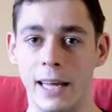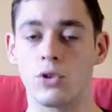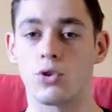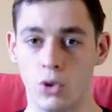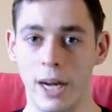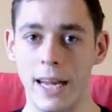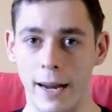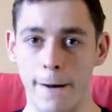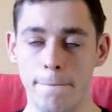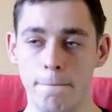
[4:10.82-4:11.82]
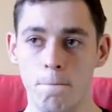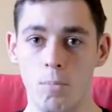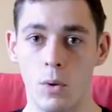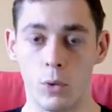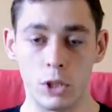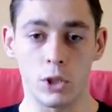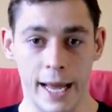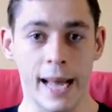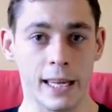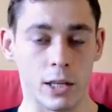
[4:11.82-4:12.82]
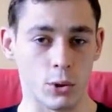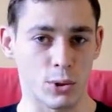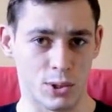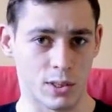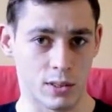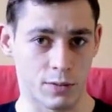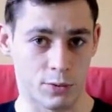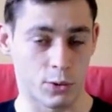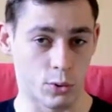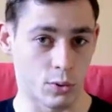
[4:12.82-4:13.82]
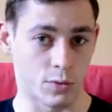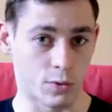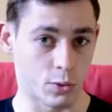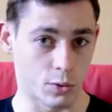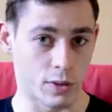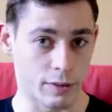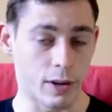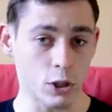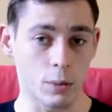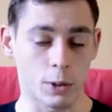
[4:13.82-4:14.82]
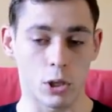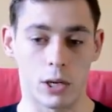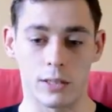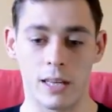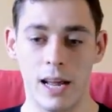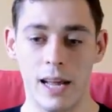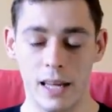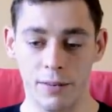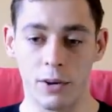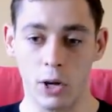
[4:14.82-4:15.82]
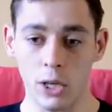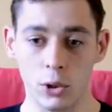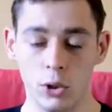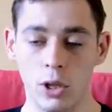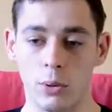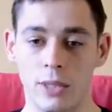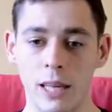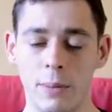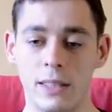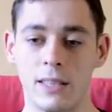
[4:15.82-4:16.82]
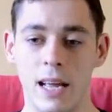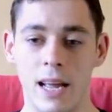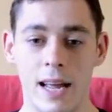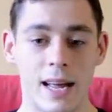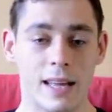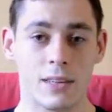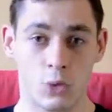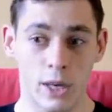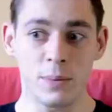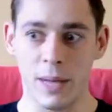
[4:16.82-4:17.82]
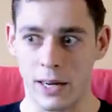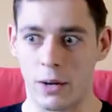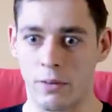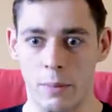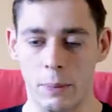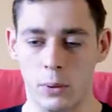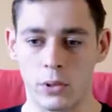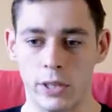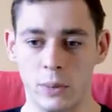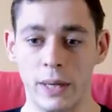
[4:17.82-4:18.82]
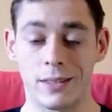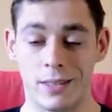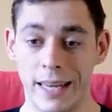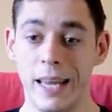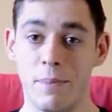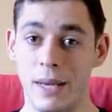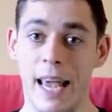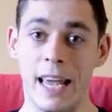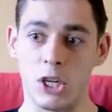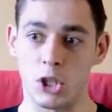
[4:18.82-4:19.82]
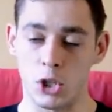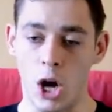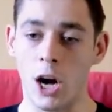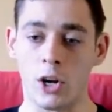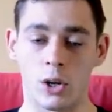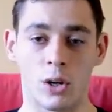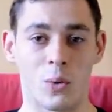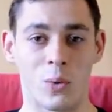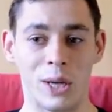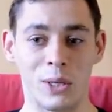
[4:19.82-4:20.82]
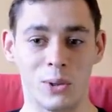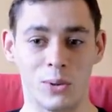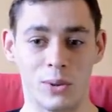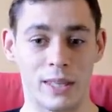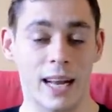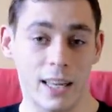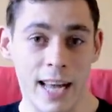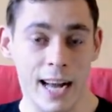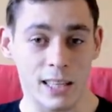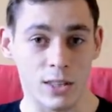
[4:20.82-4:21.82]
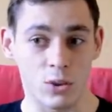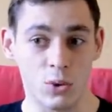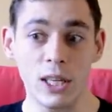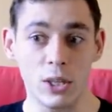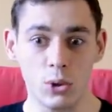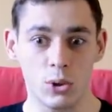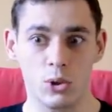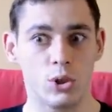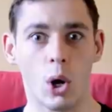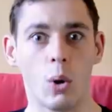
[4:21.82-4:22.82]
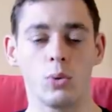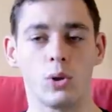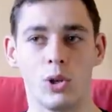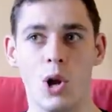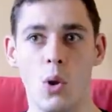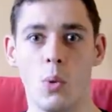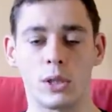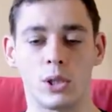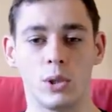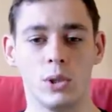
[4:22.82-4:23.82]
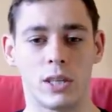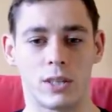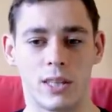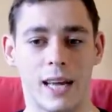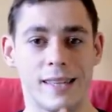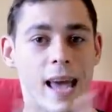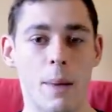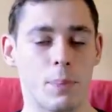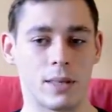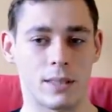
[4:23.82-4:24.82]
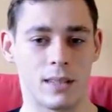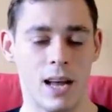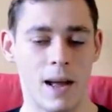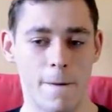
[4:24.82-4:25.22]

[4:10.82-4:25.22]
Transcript: in training, which you can get used to through the functional martial arts, if you're not used to those elements, trust me, I know from my personal experience, they can be a shocker when you get attacked in the street. You just don't know what to do. There's that gap is,